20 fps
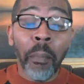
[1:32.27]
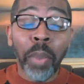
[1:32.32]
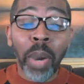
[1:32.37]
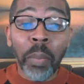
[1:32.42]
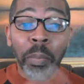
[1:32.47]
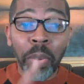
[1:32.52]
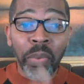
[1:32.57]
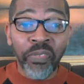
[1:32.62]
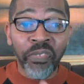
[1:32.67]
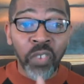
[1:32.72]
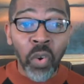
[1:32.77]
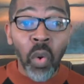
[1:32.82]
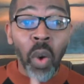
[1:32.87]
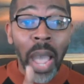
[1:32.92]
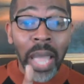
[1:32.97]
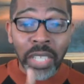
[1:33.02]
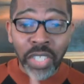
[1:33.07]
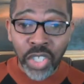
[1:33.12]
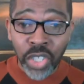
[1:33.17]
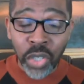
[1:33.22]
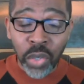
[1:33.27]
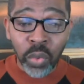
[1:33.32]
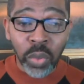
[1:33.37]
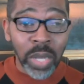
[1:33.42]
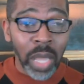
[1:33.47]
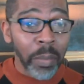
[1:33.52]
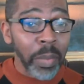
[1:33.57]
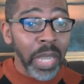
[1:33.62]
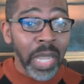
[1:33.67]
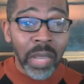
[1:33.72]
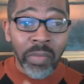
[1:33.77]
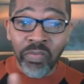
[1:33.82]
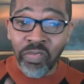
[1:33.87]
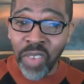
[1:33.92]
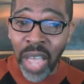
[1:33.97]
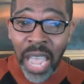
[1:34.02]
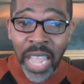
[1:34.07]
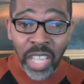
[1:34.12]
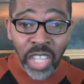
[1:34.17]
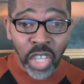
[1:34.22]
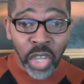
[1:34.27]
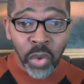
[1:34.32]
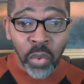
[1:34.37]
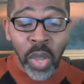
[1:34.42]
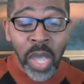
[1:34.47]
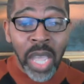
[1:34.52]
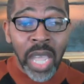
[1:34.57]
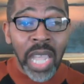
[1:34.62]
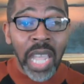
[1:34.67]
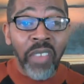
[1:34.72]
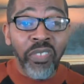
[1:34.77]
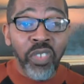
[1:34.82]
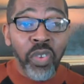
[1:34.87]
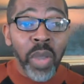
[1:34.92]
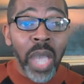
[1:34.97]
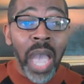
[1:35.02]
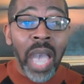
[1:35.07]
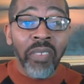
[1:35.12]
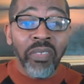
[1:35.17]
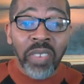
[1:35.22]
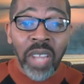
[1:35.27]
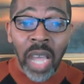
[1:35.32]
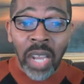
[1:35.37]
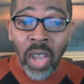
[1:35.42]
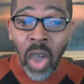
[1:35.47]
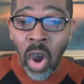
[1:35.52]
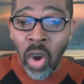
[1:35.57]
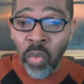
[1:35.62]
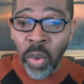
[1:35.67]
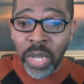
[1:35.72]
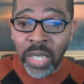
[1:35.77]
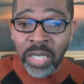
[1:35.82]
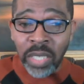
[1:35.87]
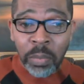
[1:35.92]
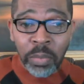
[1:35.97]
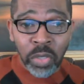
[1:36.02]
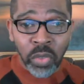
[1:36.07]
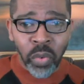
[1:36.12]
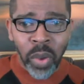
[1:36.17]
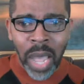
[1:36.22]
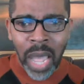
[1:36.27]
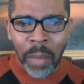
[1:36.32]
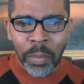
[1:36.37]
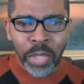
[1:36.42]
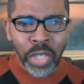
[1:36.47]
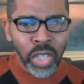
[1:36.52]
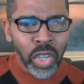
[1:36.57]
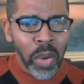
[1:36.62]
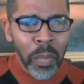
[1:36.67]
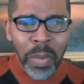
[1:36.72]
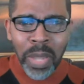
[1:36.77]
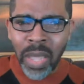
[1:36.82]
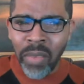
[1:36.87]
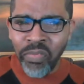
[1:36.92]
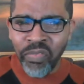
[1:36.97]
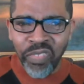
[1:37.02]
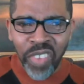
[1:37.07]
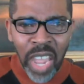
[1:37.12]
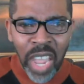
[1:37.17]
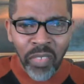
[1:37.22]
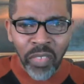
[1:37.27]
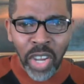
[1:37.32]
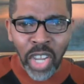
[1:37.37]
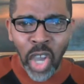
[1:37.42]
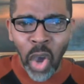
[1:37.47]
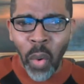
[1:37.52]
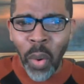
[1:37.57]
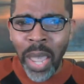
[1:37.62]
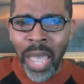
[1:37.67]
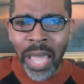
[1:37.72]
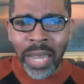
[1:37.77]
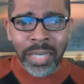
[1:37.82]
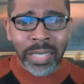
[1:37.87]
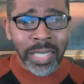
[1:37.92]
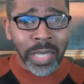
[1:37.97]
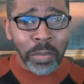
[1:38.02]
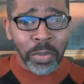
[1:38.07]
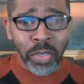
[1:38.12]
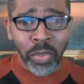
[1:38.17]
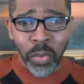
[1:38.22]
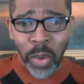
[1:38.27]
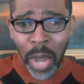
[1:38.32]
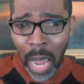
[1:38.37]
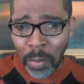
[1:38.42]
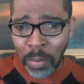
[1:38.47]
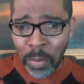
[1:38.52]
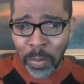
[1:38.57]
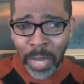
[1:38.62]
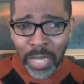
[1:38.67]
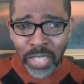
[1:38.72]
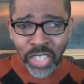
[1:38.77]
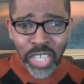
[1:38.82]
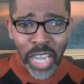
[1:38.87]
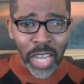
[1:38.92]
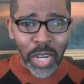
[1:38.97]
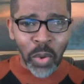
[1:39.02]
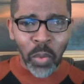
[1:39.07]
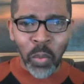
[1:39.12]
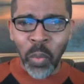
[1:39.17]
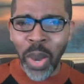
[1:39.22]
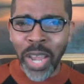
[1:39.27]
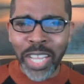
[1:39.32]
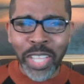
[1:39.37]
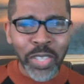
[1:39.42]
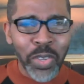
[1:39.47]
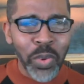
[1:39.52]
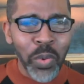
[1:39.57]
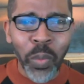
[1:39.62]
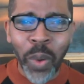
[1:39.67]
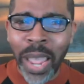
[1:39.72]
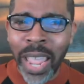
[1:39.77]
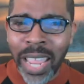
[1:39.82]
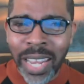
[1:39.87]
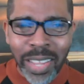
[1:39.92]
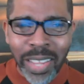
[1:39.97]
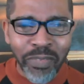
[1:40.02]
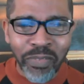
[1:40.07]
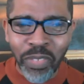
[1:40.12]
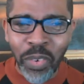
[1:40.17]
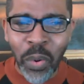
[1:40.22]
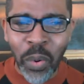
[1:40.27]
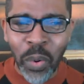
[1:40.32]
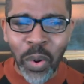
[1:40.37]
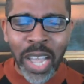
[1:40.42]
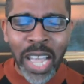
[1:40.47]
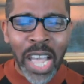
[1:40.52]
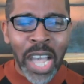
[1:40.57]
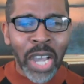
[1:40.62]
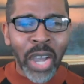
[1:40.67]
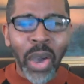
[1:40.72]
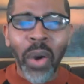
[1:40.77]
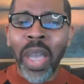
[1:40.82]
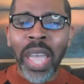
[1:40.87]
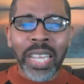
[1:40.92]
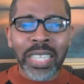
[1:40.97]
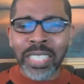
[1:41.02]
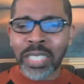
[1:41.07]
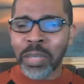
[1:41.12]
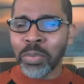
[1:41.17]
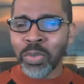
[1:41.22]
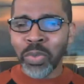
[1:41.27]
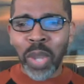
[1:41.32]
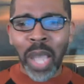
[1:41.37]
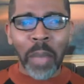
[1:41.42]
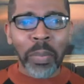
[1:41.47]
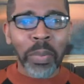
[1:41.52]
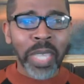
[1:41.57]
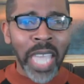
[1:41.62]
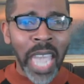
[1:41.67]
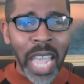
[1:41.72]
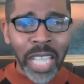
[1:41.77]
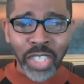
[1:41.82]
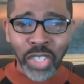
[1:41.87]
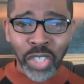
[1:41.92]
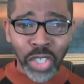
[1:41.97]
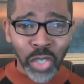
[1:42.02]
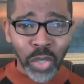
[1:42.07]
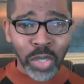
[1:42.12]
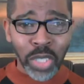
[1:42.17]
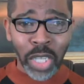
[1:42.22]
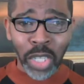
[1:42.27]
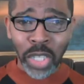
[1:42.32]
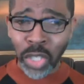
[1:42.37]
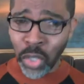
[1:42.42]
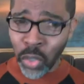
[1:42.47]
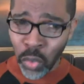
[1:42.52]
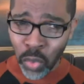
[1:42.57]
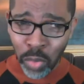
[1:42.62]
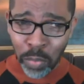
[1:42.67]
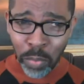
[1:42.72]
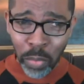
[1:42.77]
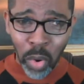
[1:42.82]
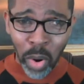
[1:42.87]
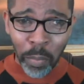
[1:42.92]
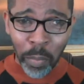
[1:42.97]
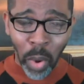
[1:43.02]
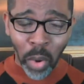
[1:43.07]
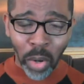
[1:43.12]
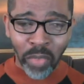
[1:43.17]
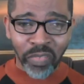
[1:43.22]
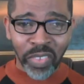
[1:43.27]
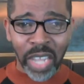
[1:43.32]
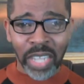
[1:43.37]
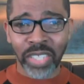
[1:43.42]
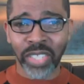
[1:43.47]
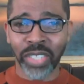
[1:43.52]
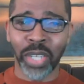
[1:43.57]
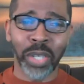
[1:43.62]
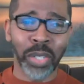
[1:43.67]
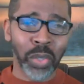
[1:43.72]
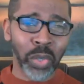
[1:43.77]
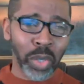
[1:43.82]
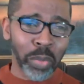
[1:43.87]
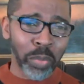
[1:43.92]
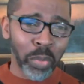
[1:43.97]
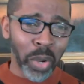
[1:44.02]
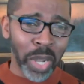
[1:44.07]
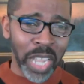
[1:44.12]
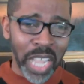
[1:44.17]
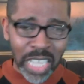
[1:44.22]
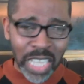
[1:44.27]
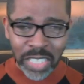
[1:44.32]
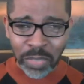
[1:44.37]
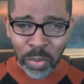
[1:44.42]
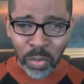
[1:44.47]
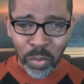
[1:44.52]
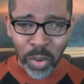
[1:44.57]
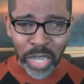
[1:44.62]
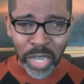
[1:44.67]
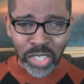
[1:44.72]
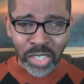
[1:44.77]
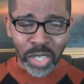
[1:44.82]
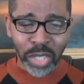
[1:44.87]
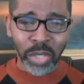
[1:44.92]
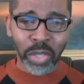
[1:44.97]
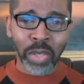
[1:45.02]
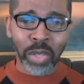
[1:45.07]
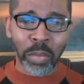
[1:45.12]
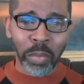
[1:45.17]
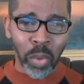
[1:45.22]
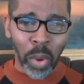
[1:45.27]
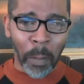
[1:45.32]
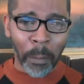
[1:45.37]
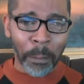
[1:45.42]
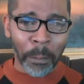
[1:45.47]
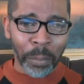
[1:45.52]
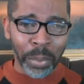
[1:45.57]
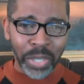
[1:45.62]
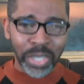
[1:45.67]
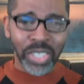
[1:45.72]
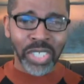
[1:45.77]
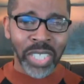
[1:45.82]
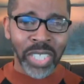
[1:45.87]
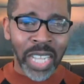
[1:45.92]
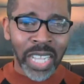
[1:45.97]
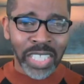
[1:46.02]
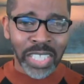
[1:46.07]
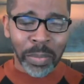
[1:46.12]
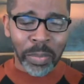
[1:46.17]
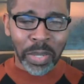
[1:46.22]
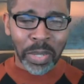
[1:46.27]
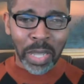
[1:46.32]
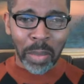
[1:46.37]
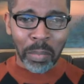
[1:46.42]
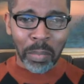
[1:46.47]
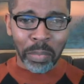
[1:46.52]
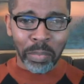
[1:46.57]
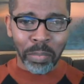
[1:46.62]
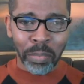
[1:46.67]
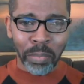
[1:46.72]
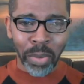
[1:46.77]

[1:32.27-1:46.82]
But before I do, let me invite you, if you have not already subscribed, do me a favor. Go ahead and subscribe to my channel. What are you waiting for? Go ahead and subscribe. Can't you use a little more motivation, a little more inspiration, a little more push to become